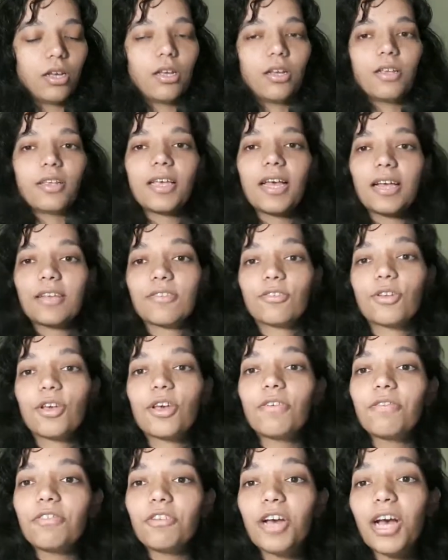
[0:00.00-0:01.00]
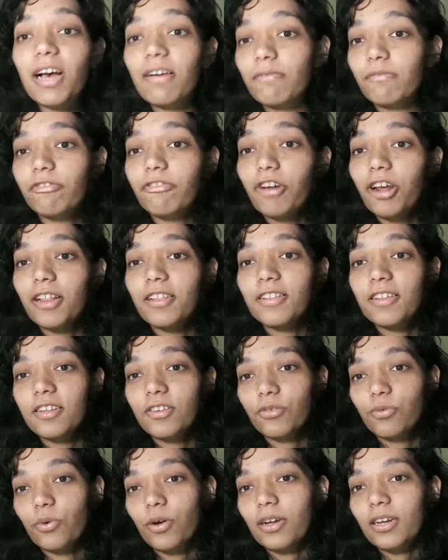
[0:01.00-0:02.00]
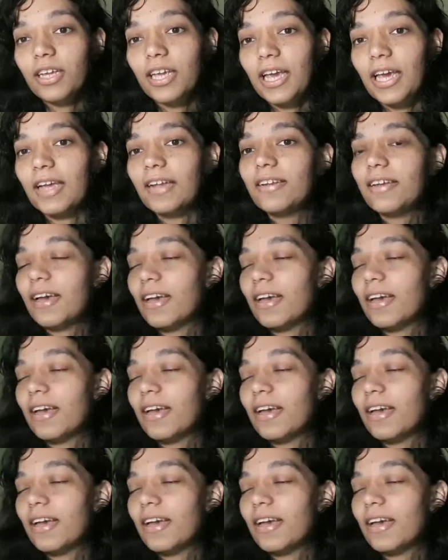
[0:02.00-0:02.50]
Yeah, so if you haven't read this one yet,